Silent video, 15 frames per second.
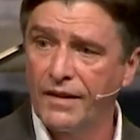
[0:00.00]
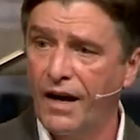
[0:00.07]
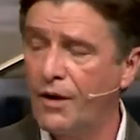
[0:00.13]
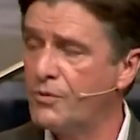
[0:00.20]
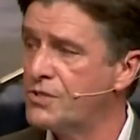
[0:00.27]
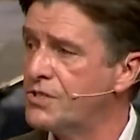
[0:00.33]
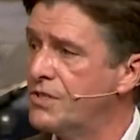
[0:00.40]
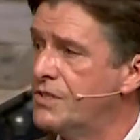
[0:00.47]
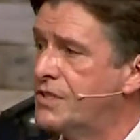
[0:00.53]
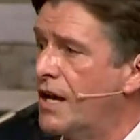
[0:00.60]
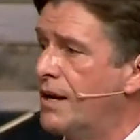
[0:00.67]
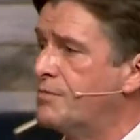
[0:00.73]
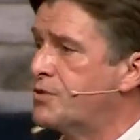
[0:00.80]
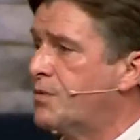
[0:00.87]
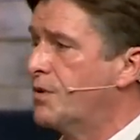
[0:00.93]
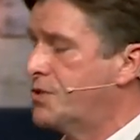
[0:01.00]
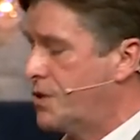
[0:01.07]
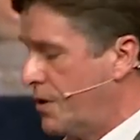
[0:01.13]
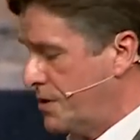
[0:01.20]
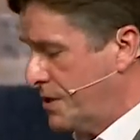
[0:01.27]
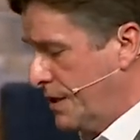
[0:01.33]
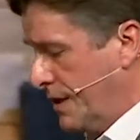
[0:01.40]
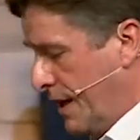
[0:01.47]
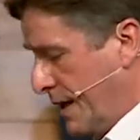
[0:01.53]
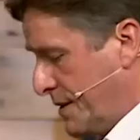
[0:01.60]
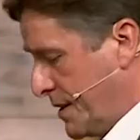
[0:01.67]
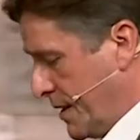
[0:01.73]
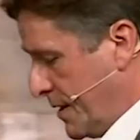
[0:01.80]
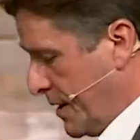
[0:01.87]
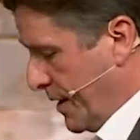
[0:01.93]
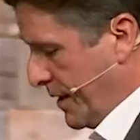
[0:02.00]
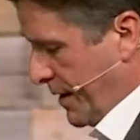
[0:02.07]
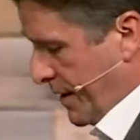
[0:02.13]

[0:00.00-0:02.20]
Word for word: I was in Times Square Church in nineteen